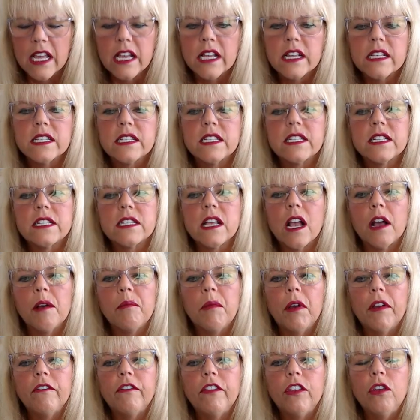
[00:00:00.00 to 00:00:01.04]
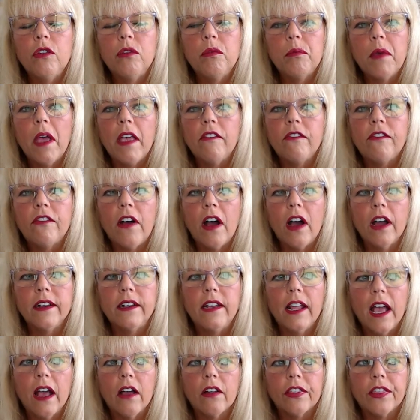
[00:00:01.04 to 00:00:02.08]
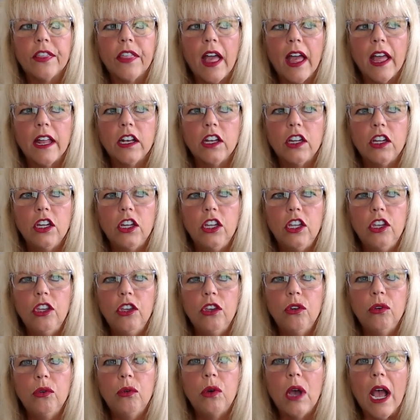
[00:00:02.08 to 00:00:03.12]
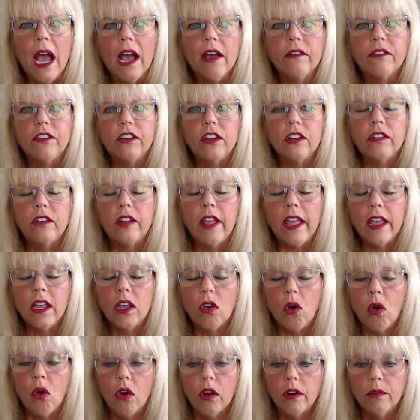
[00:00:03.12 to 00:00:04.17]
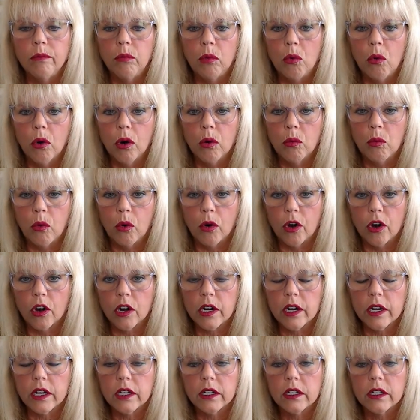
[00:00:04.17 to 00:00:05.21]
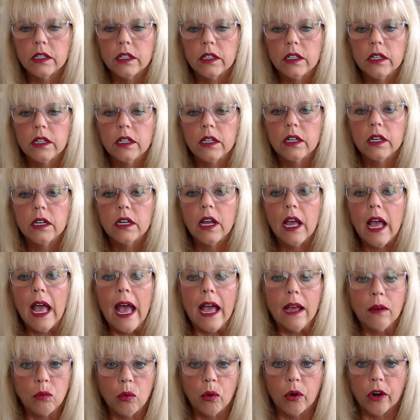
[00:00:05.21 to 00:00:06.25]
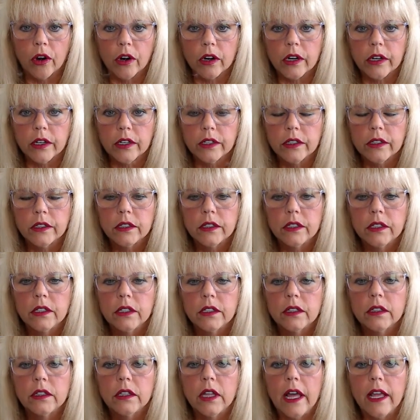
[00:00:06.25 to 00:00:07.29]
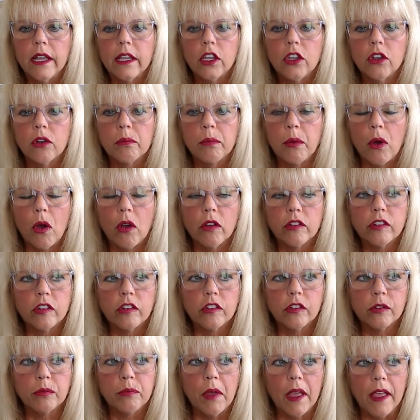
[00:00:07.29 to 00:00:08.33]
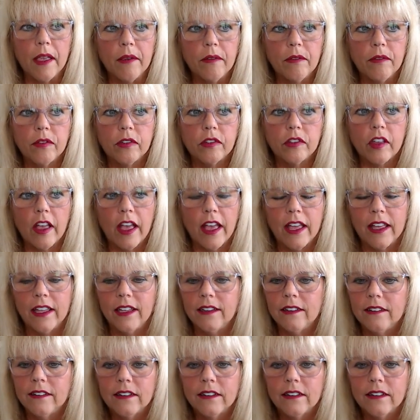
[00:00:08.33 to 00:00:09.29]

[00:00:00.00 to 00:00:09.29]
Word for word: Some of you may find out that you have to take on more work at work like your bosses may say,